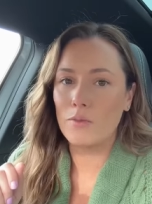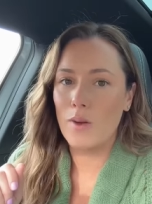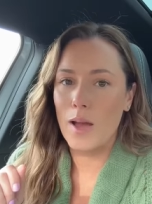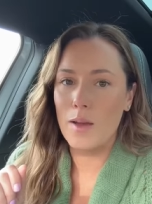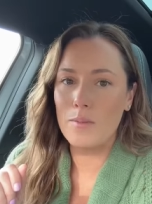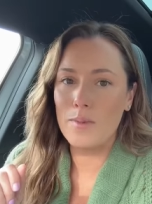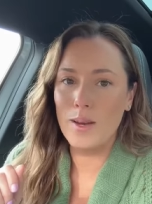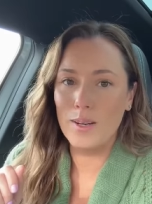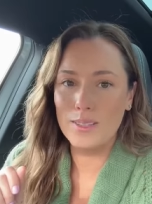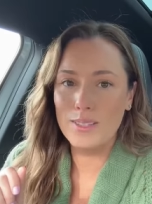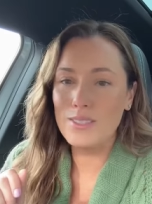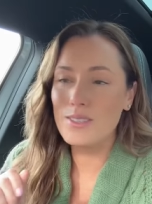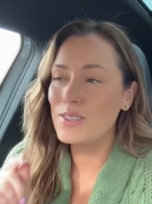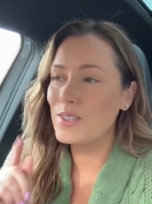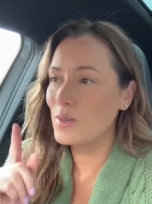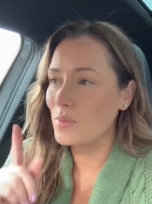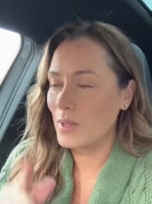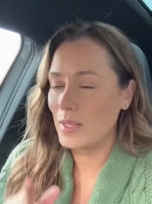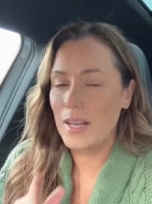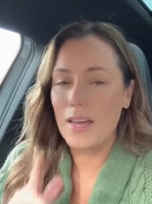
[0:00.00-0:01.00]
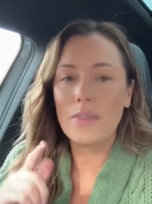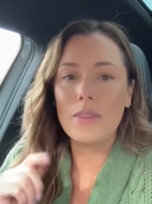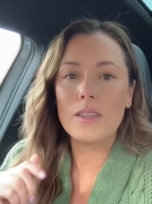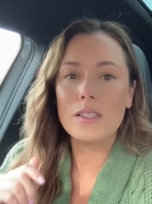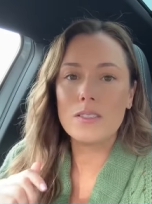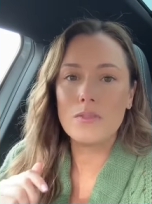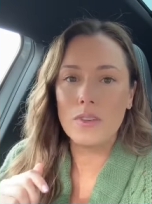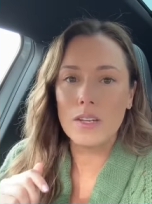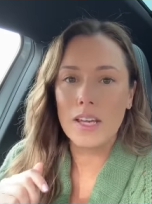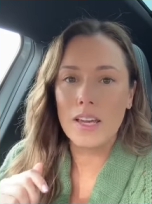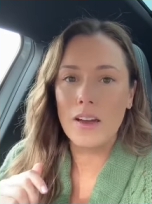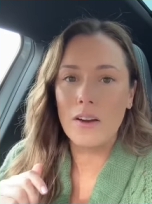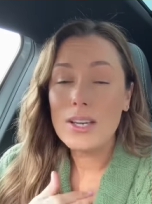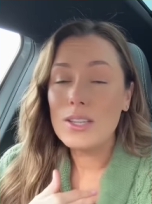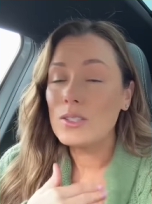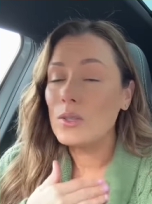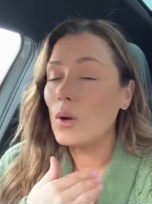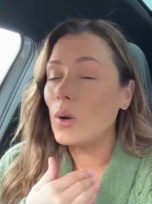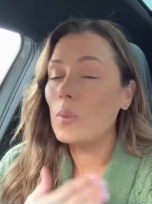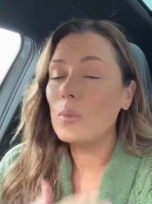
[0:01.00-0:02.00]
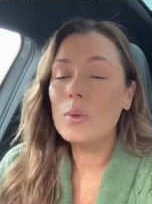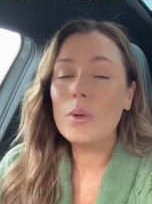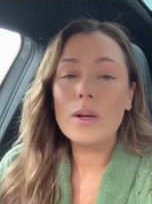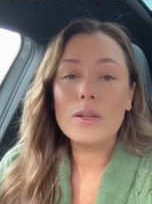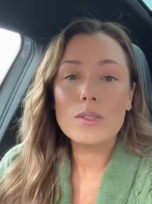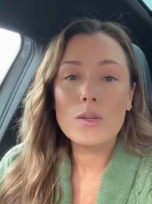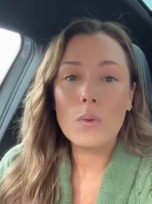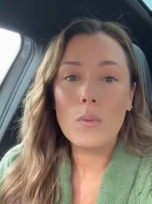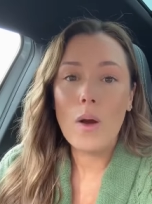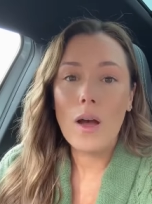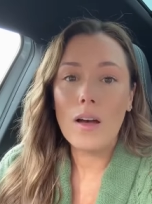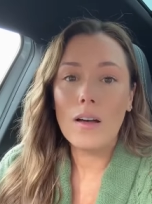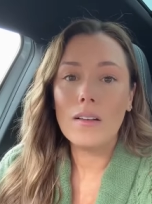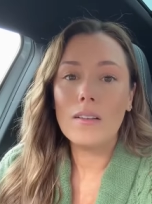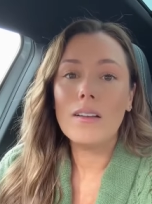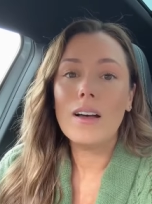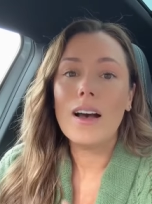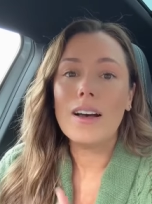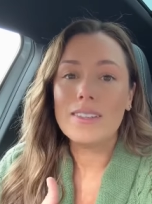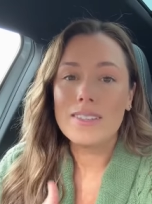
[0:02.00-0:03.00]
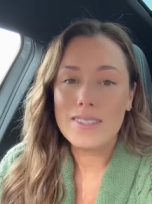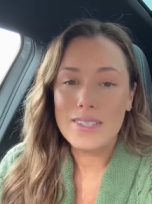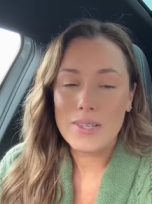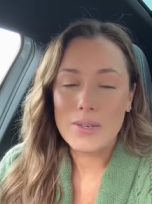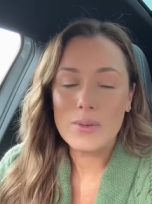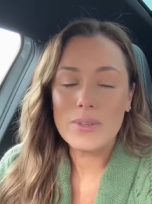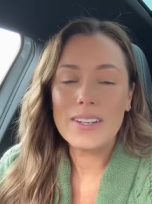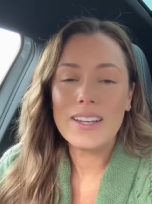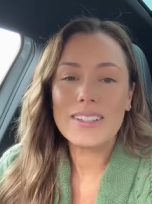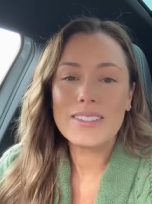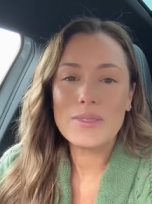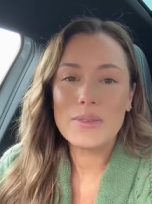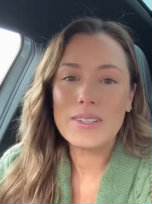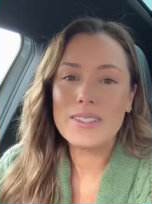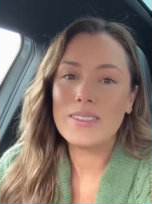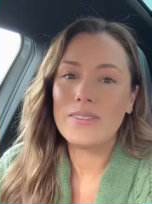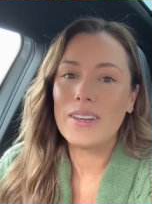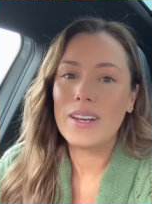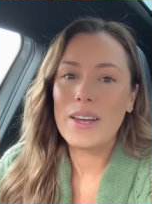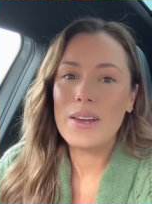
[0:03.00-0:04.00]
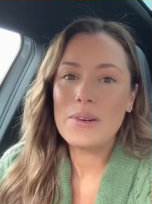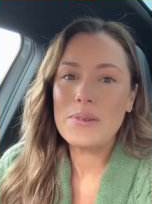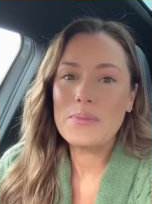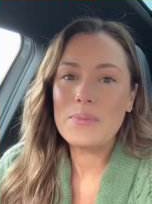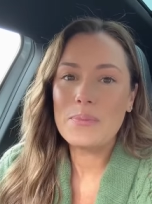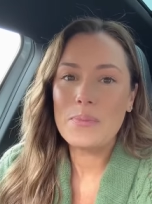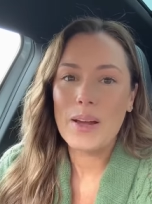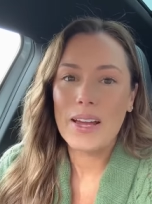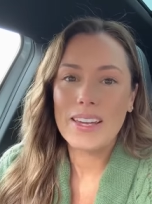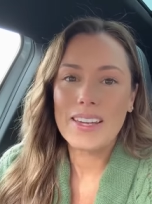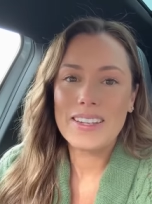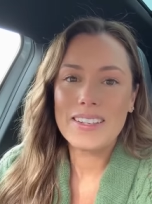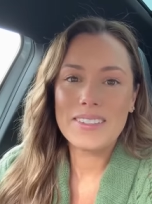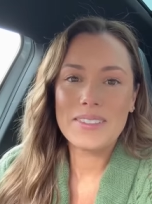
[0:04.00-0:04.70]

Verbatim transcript: find me on YouTube and hit this video. So I hope you guys are well. I'll see you in next week's video. Bye.